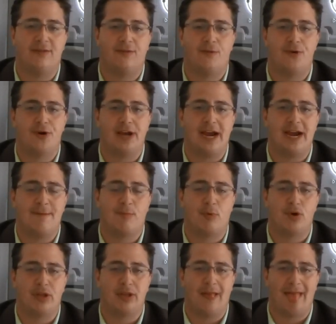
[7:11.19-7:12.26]

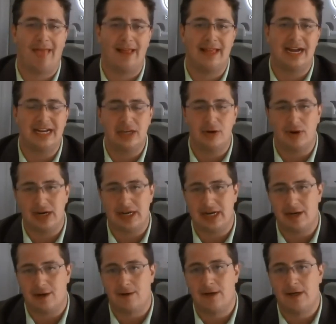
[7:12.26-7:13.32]
48.90 right
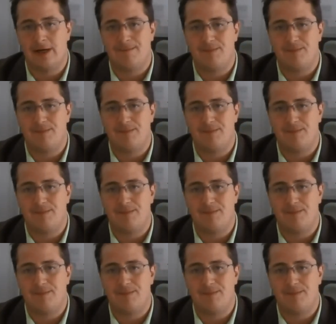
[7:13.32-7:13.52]
now,